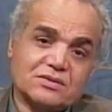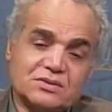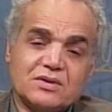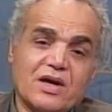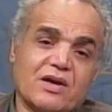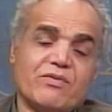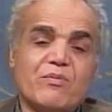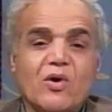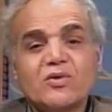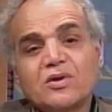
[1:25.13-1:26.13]
kind of
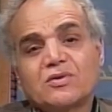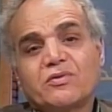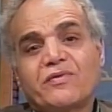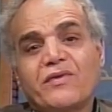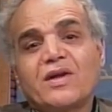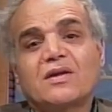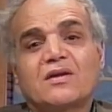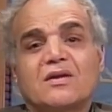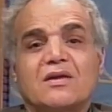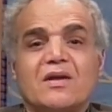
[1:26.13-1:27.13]
molded to fit
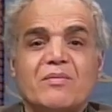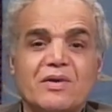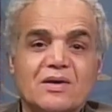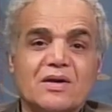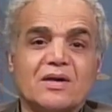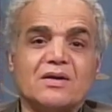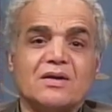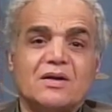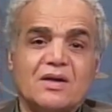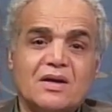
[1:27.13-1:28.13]
the American
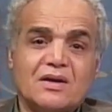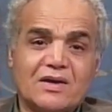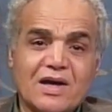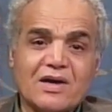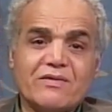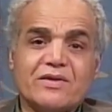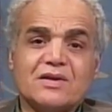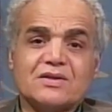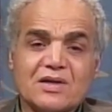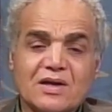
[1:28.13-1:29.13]
life and the
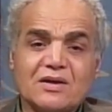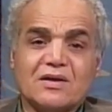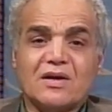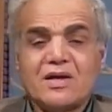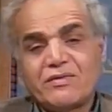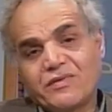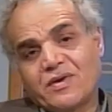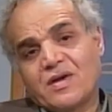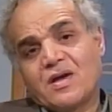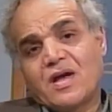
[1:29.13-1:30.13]
secular life.
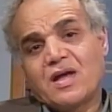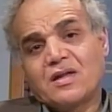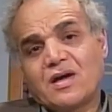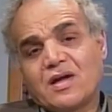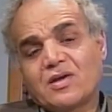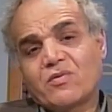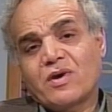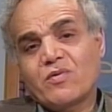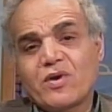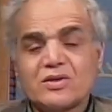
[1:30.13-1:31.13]
And the other
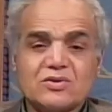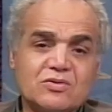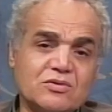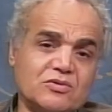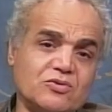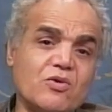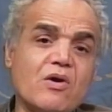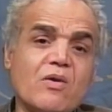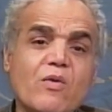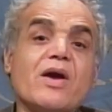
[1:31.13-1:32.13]
one wants to do
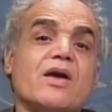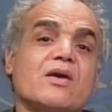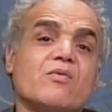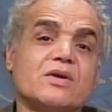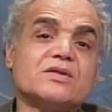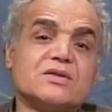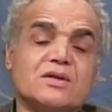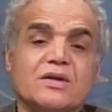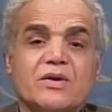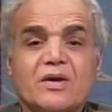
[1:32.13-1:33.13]
away with, uh,
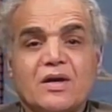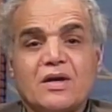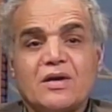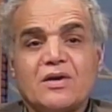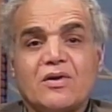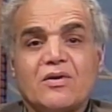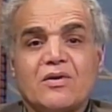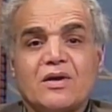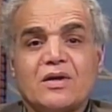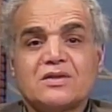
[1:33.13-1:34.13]
uh you know,
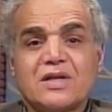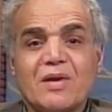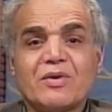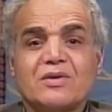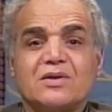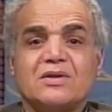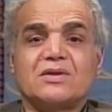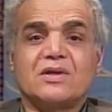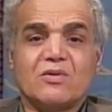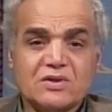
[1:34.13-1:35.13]
Islamic
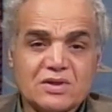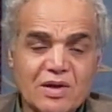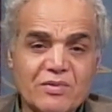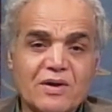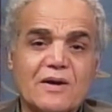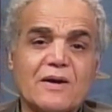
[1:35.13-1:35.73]
tradition or Islamic